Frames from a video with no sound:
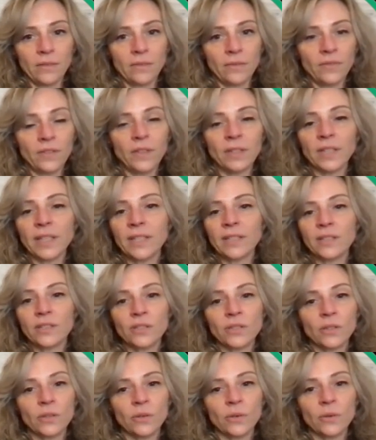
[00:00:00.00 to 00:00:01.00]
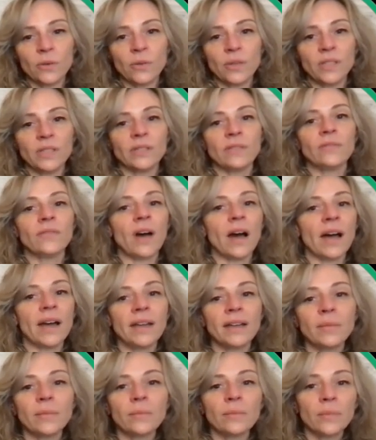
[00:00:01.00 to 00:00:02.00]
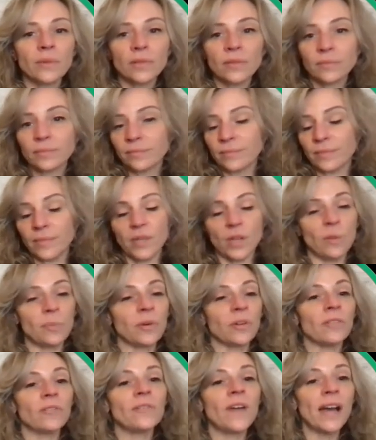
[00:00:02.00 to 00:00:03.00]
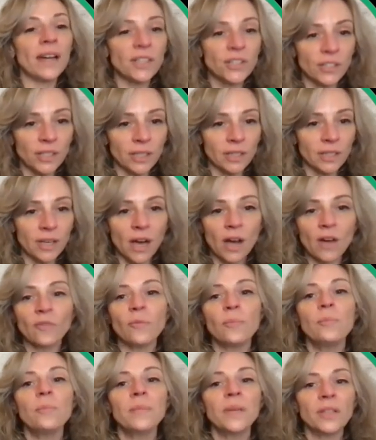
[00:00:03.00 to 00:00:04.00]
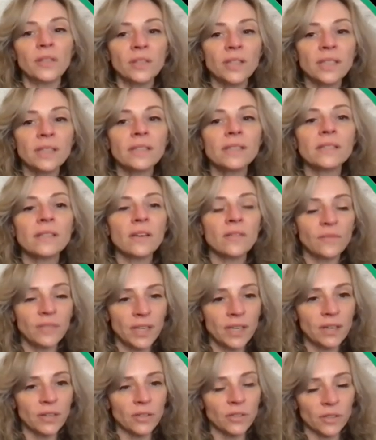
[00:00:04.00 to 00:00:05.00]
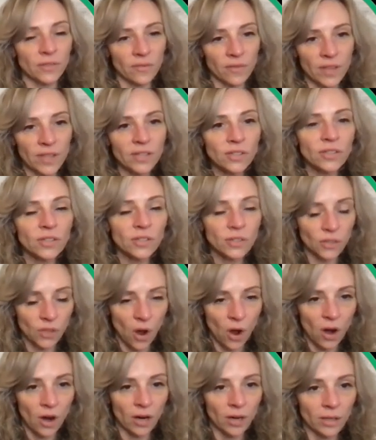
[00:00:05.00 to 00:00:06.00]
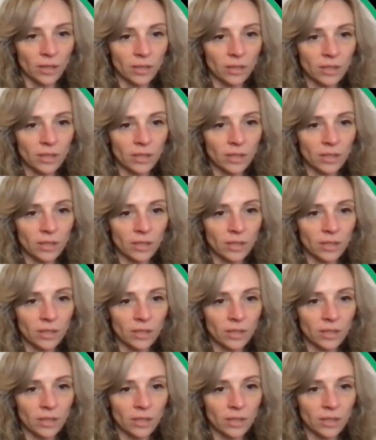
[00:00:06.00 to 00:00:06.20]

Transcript: Feel into the divine perfection of millions of years of this star